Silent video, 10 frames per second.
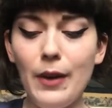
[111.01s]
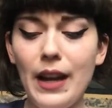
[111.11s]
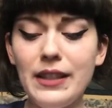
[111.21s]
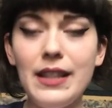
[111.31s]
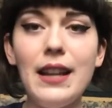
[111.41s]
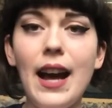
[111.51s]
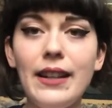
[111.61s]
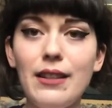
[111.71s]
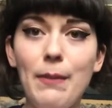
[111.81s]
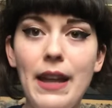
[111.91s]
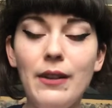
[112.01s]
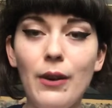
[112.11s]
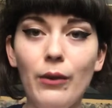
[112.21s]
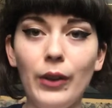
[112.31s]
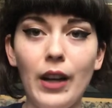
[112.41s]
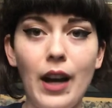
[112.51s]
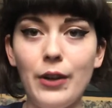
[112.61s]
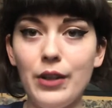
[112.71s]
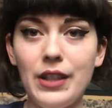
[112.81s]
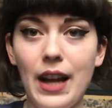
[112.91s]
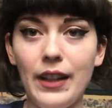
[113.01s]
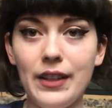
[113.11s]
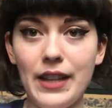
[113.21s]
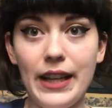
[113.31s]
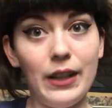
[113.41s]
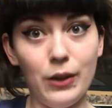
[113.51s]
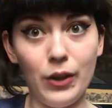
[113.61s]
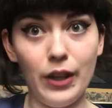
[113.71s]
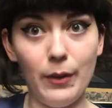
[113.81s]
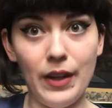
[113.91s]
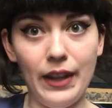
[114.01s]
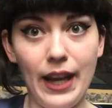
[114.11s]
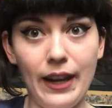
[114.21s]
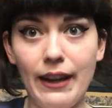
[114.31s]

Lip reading: I did not spend over $100, I can assure you on that.